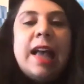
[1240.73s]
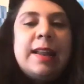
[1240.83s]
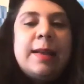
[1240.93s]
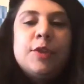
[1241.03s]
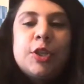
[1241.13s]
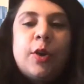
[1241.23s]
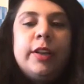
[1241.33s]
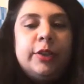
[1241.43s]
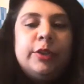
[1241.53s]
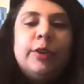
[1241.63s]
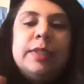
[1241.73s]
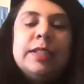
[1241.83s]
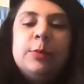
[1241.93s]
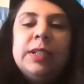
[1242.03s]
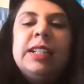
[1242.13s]
And I'm sure
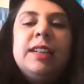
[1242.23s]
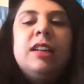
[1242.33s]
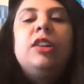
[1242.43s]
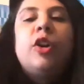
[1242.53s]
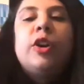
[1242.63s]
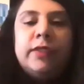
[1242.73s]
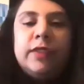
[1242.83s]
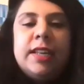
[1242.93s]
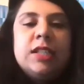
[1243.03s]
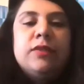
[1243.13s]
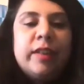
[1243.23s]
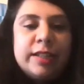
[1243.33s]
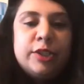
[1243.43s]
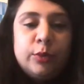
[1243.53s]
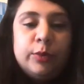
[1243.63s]
this will clear a lot of things for
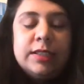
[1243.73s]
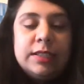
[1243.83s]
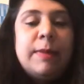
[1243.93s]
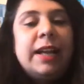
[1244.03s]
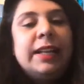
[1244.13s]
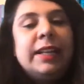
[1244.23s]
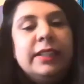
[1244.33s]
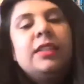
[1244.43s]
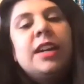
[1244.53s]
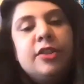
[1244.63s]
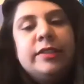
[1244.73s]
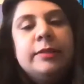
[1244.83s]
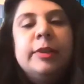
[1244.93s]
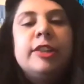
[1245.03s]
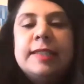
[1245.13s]
our students back in their
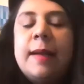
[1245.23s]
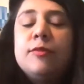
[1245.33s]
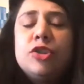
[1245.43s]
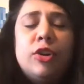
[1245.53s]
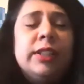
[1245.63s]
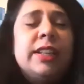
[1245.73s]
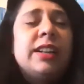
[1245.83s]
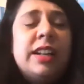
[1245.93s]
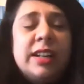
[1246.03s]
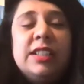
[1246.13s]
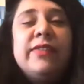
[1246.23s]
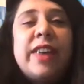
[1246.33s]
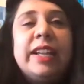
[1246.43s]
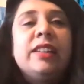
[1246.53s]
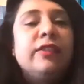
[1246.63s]
countries, because I'm sure they are currently
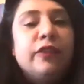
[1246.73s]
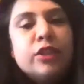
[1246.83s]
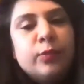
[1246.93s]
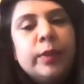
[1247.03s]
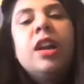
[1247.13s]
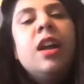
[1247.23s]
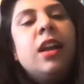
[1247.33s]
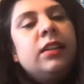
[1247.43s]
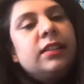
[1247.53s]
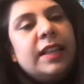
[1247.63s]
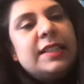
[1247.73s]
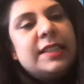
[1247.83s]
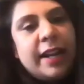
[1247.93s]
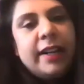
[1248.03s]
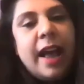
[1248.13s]
very confused with the things
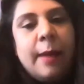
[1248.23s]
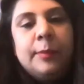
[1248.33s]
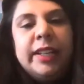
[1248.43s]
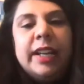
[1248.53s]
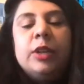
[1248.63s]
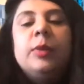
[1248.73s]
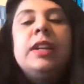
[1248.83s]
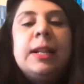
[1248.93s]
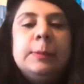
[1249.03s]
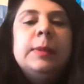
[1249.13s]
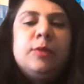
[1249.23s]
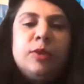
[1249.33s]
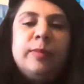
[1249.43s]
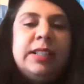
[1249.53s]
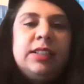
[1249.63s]
that are happening, and it will help them
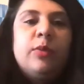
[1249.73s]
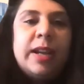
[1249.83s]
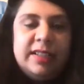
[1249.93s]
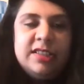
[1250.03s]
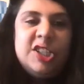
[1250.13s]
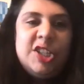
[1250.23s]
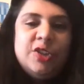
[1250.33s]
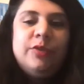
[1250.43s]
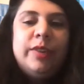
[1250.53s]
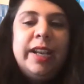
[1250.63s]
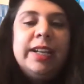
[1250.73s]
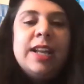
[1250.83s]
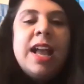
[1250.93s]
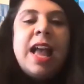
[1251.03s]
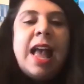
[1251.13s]
to make the right decision, right?